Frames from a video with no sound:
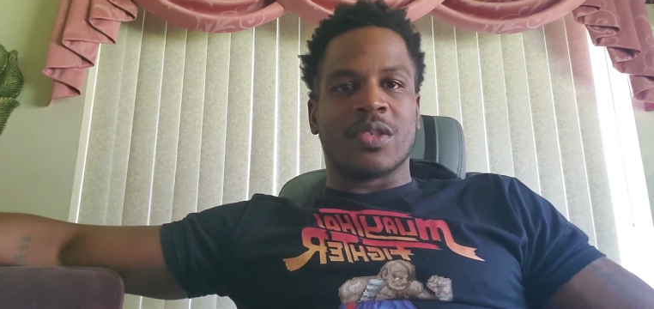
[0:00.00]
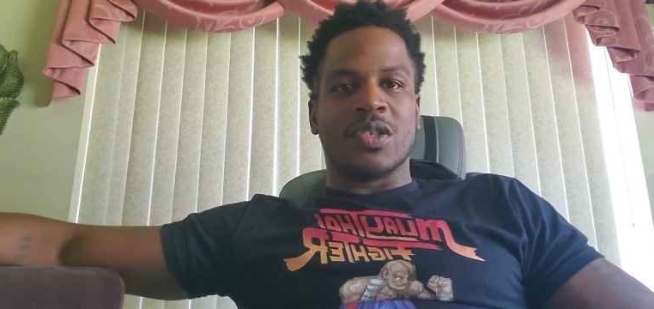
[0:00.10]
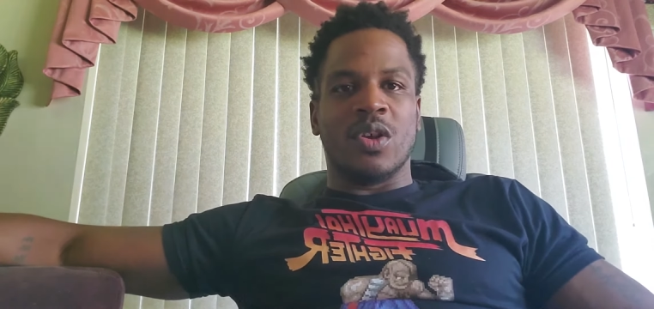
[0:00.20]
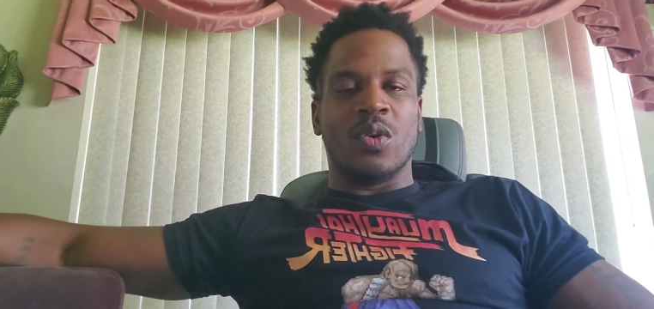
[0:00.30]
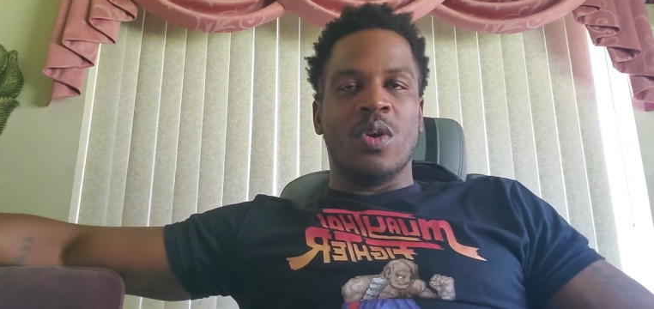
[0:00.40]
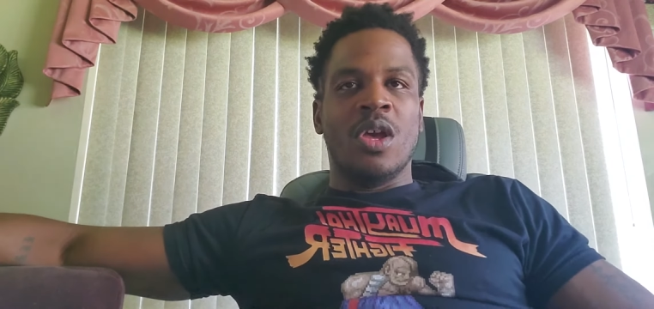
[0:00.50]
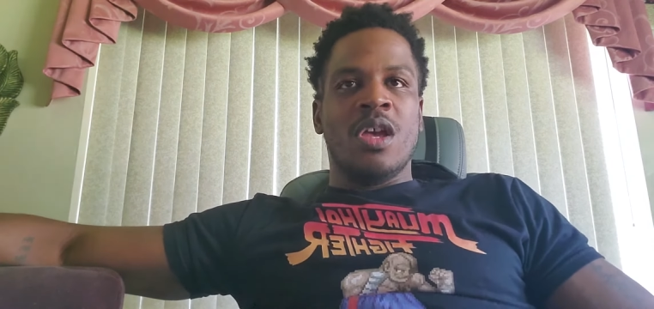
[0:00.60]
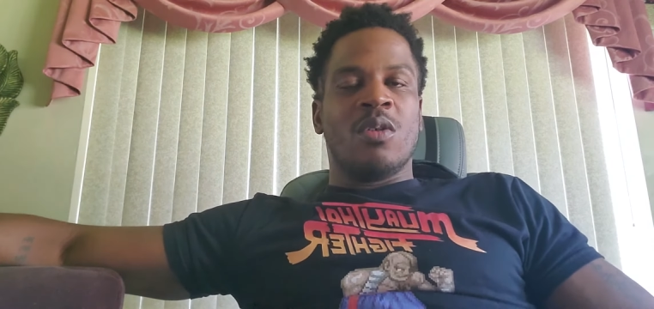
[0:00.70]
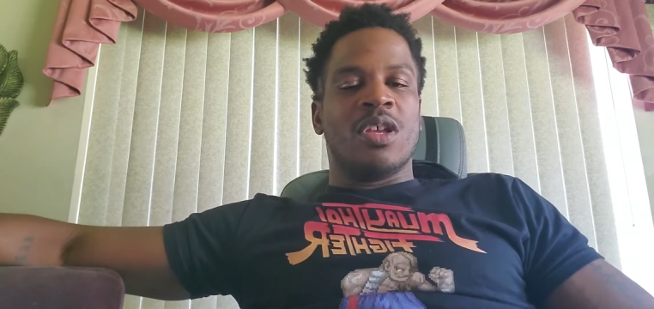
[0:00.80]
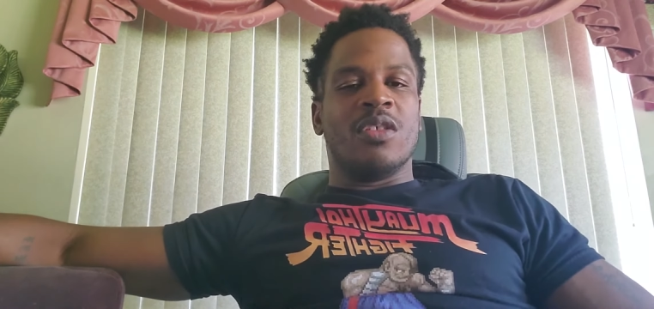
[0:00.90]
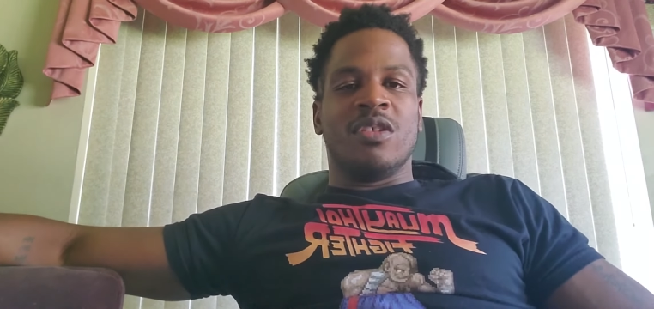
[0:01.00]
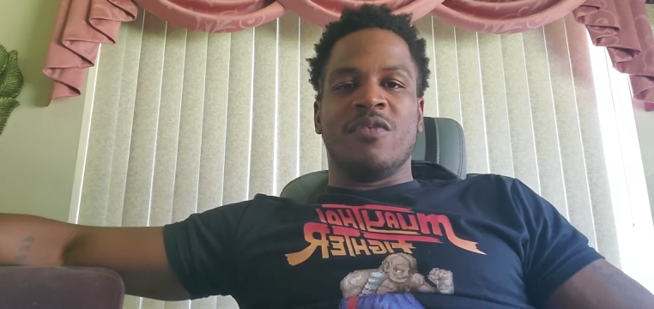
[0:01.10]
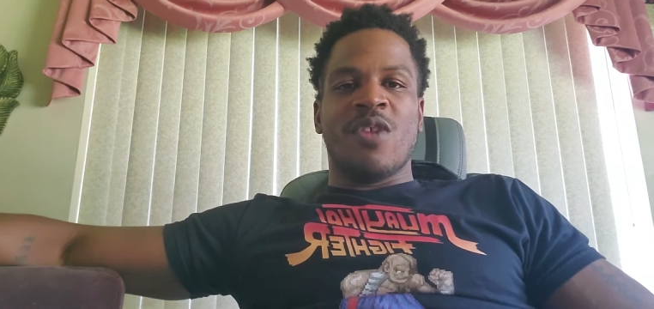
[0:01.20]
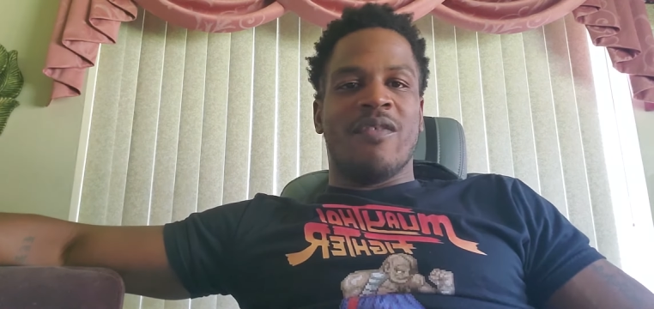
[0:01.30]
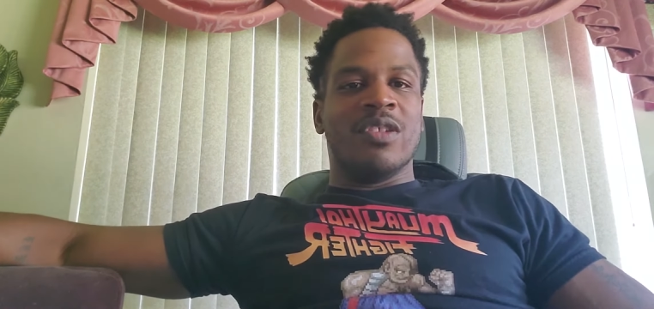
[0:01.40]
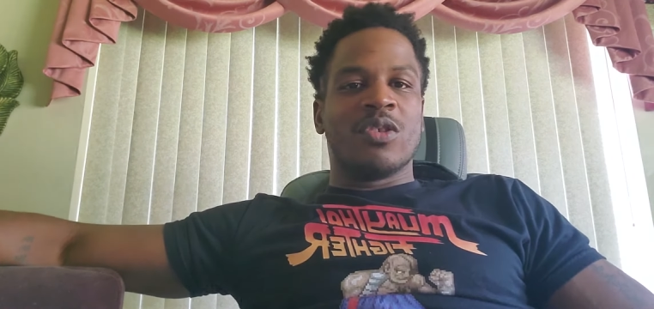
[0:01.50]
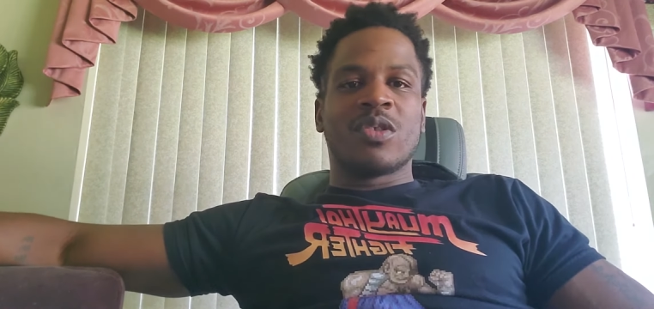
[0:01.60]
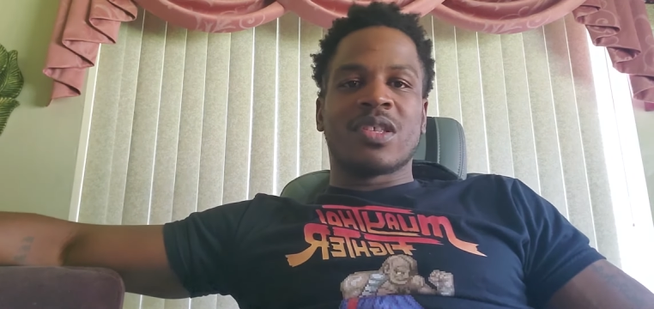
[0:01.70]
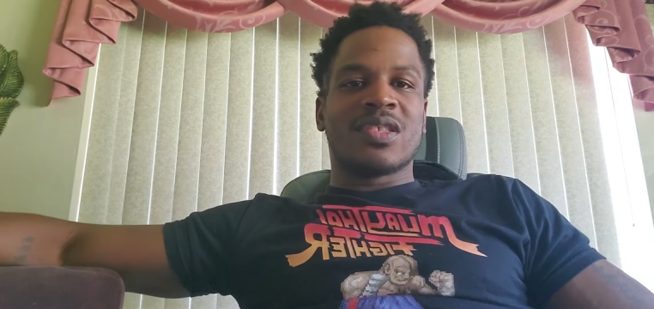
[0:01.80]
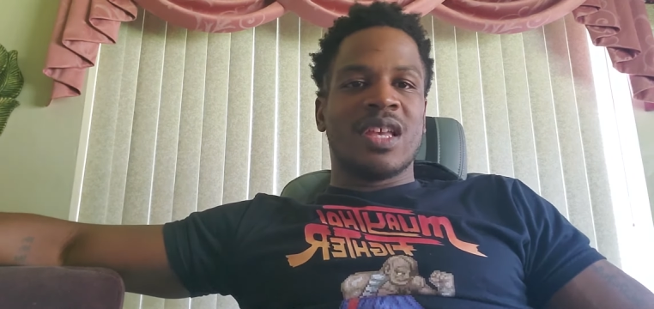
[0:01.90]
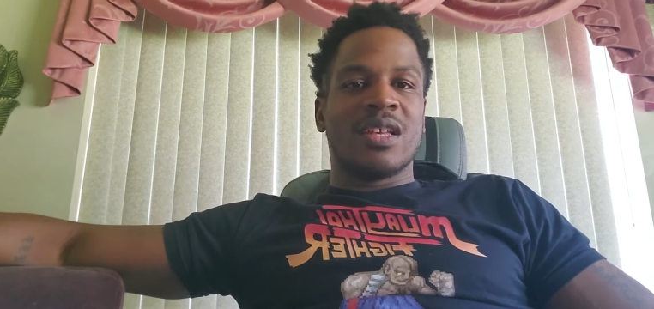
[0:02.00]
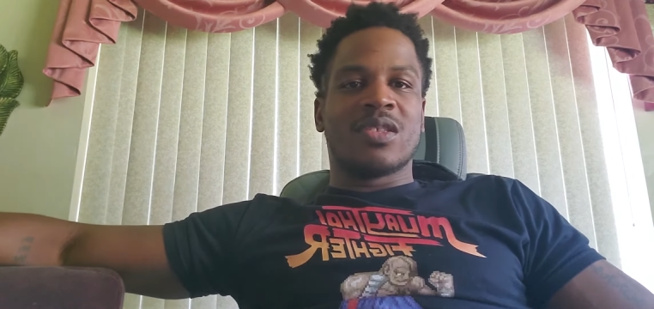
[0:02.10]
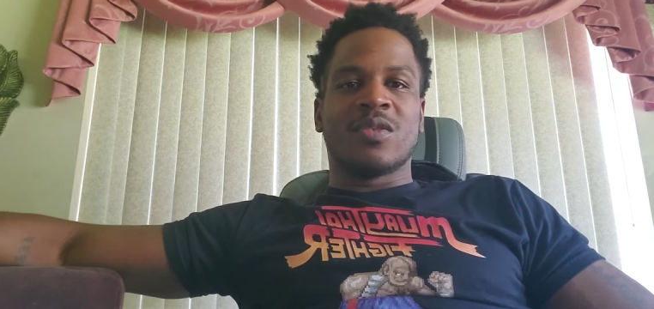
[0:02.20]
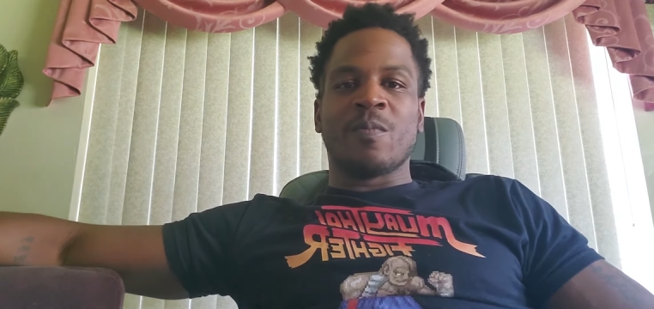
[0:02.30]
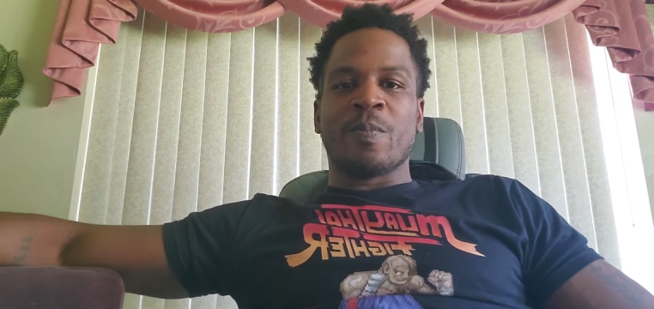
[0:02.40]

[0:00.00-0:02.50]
So either you have little success